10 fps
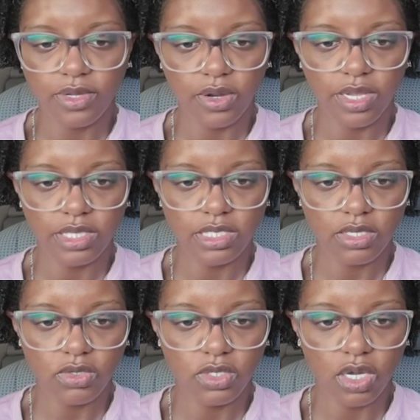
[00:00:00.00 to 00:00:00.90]
All right, let's
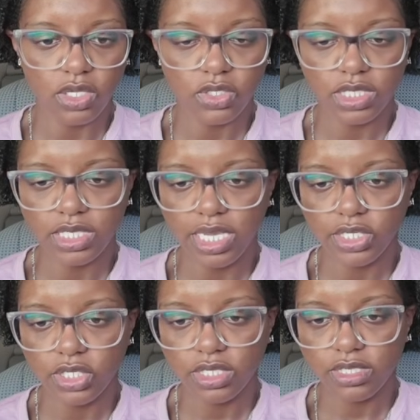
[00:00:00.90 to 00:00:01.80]
go to all
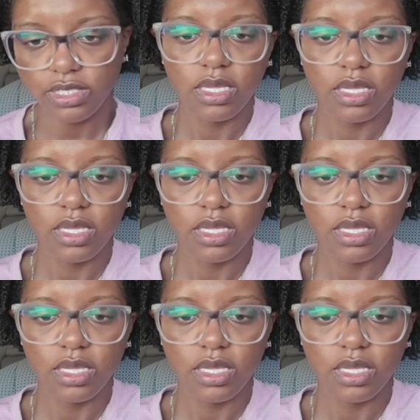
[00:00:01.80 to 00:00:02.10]
transactions.